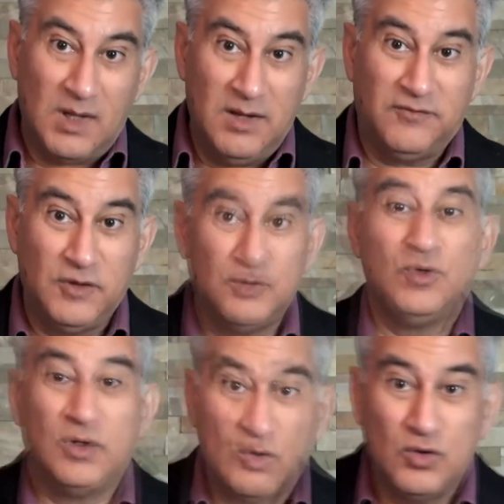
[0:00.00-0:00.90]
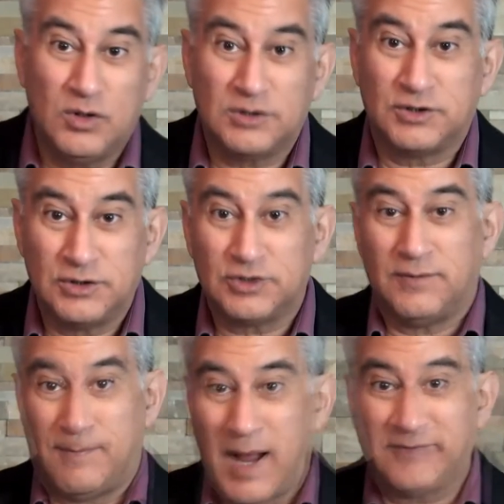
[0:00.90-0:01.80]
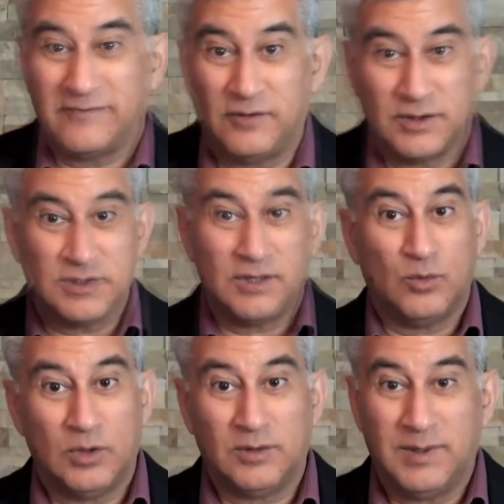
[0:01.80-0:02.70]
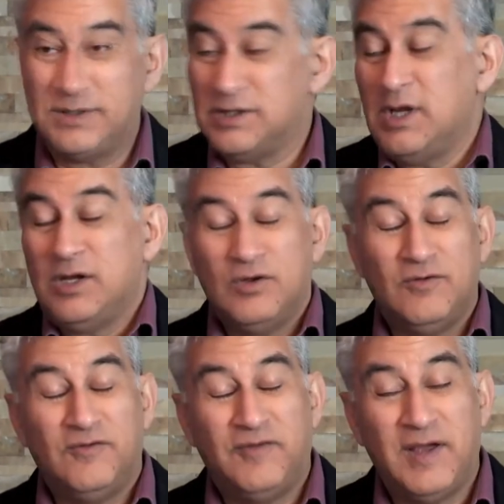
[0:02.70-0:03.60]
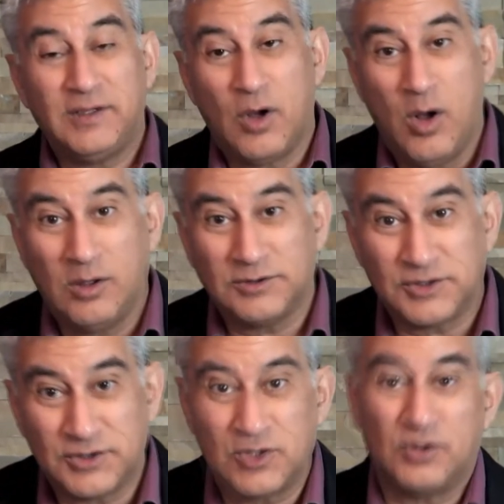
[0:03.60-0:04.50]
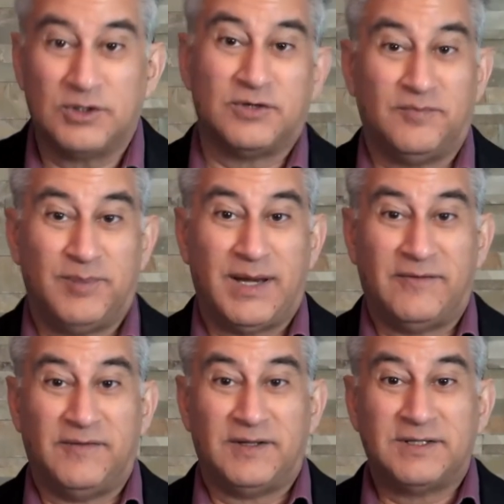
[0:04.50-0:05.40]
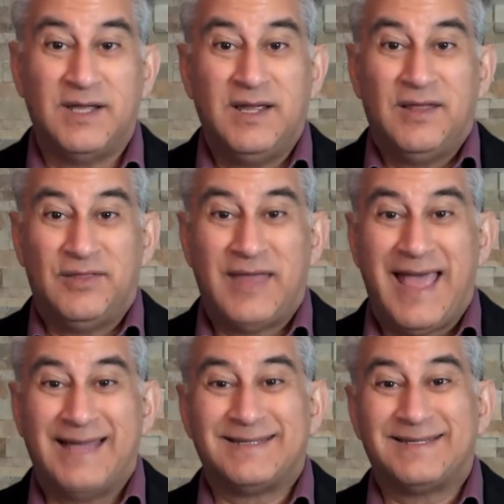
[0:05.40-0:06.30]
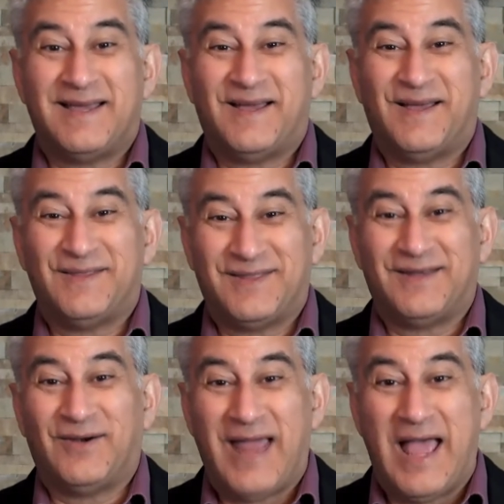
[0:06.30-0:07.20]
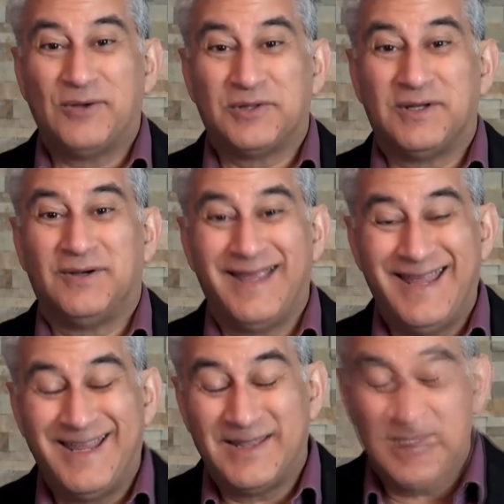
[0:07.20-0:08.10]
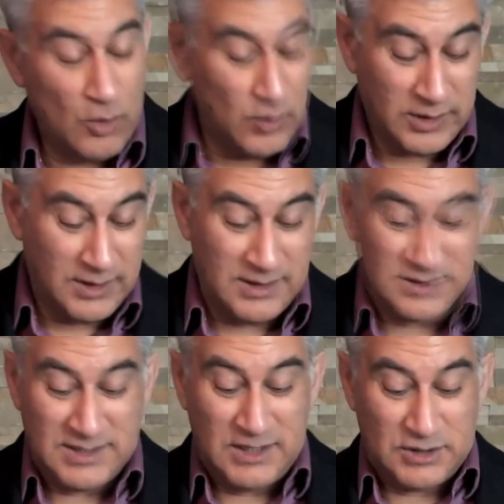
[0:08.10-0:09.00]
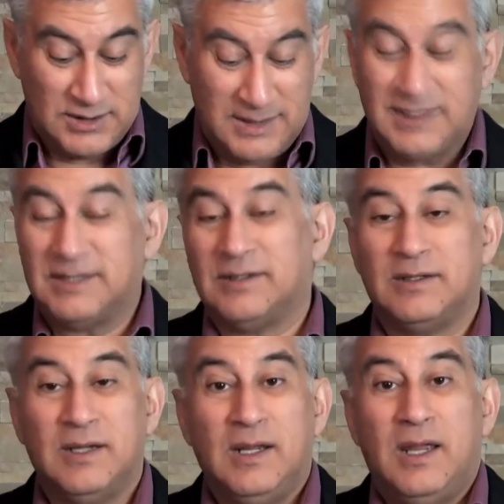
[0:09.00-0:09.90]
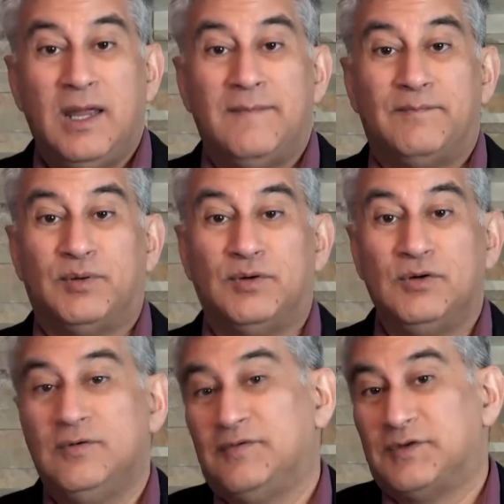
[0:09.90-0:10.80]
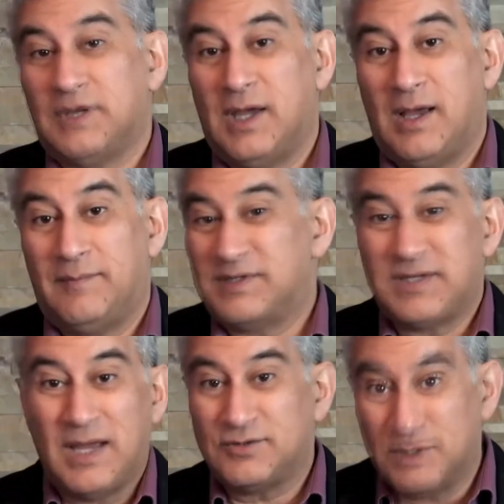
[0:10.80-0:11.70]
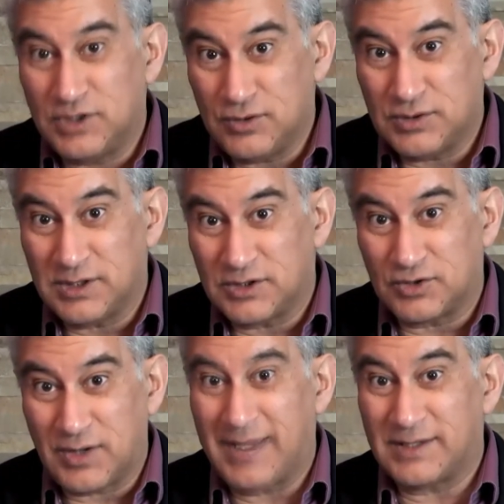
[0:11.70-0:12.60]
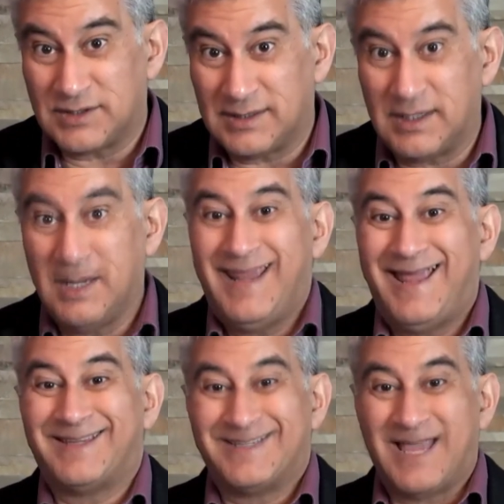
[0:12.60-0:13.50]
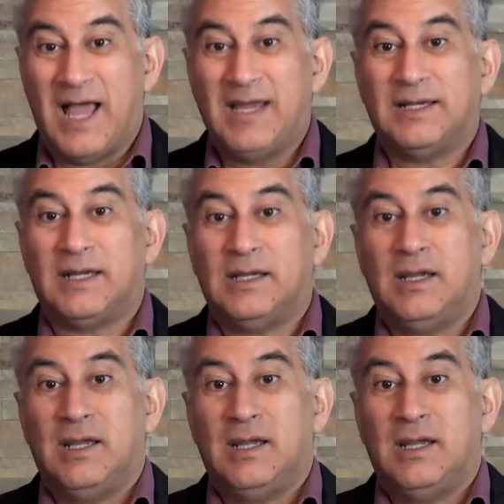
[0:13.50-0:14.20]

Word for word: if you do a Google search on mindfulness in the workplace, you'll find all sorts of benefits that, uh, that are out there in the organization. It in, improves, uh, besides reducing stress and anxiety,